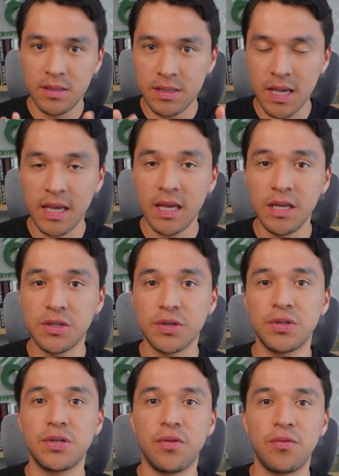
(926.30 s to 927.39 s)
taking into
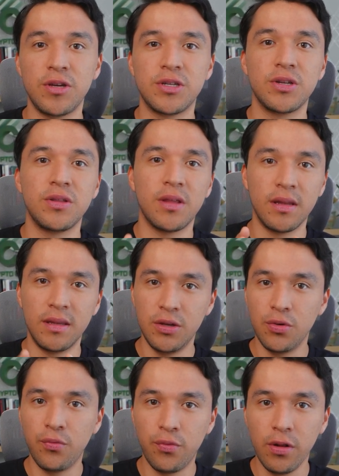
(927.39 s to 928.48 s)
consideration that
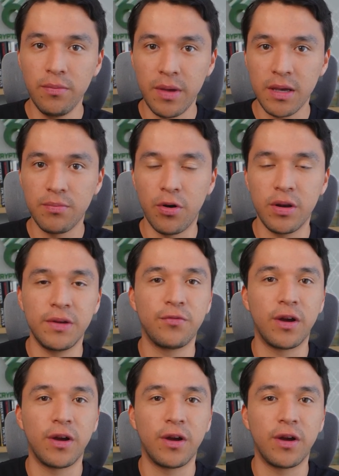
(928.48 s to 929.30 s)
you will make money